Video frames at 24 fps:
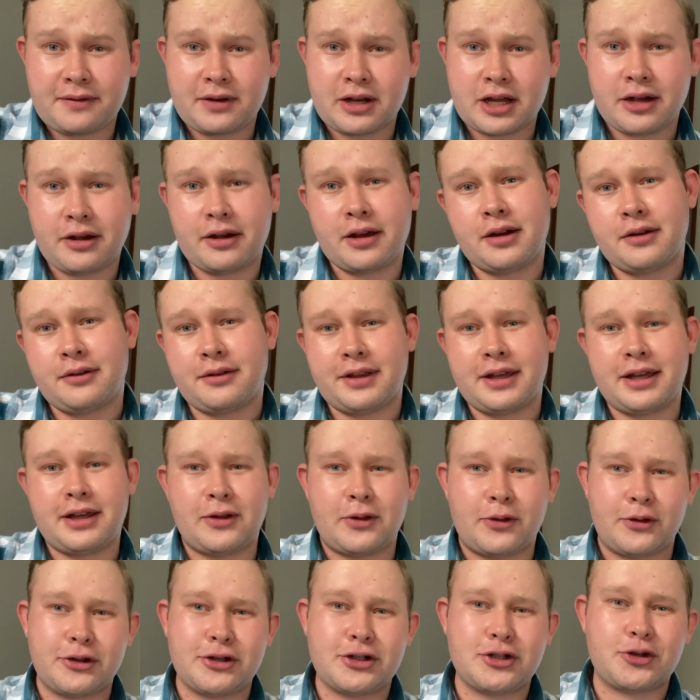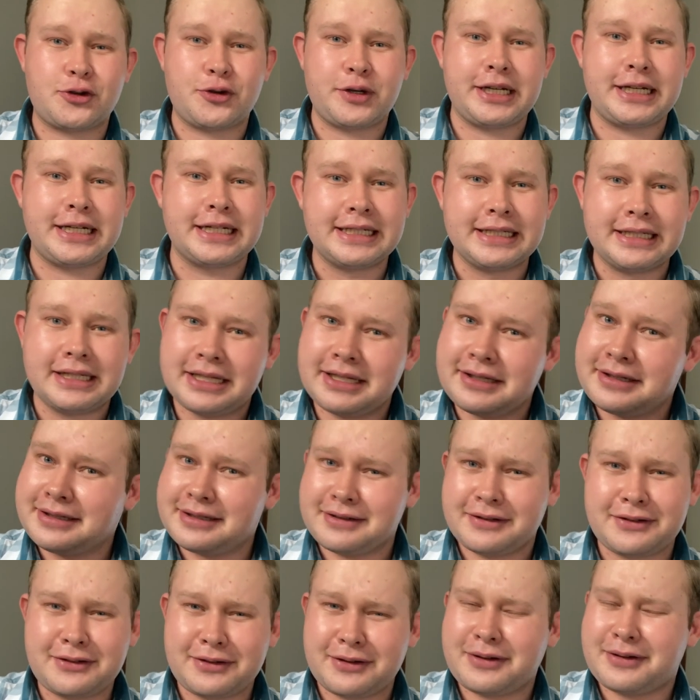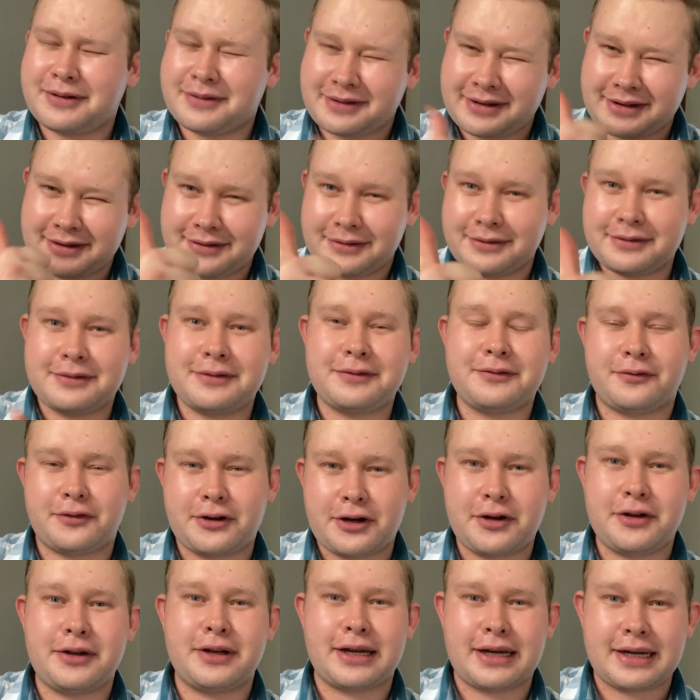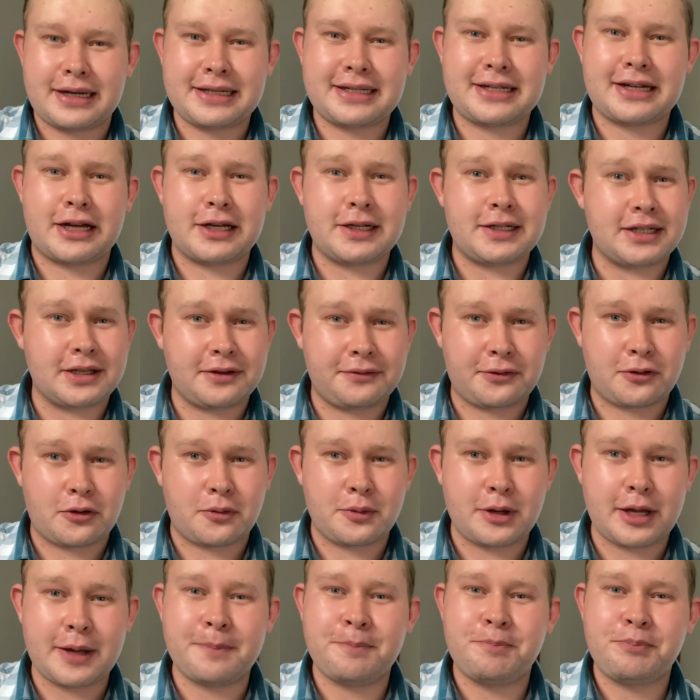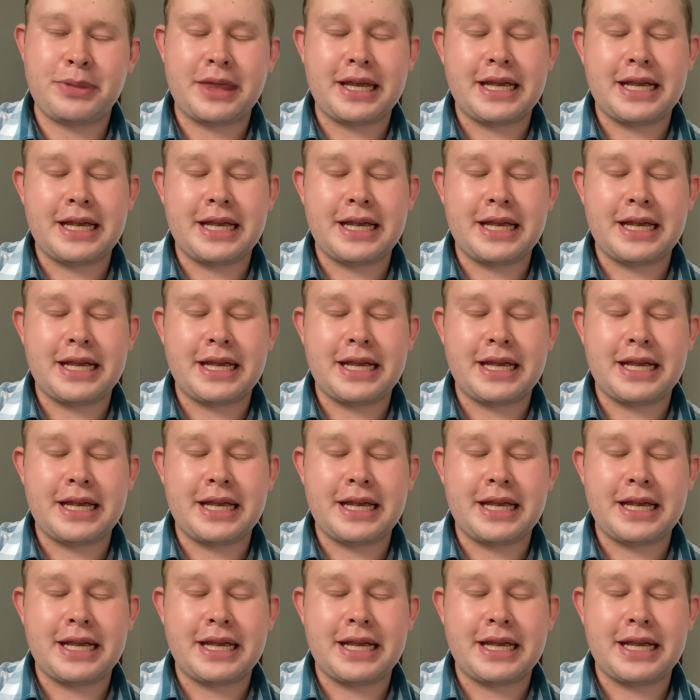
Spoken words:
logo there on the screen. Very nice idea from him.